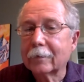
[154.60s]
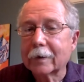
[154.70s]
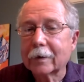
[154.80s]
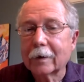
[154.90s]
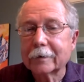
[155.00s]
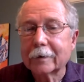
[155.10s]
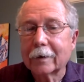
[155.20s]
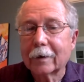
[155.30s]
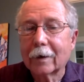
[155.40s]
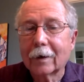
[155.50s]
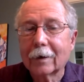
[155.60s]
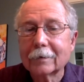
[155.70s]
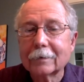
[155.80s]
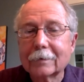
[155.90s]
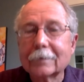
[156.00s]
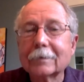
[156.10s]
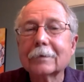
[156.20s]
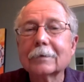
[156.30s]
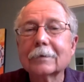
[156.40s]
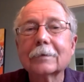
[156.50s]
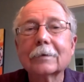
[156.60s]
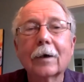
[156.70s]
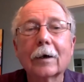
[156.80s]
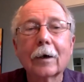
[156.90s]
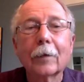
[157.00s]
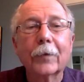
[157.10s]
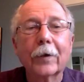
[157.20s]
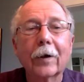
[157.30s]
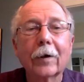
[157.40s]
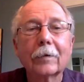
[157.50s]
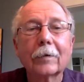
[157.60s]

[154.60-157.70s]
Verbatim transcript: because it uh, hung up there.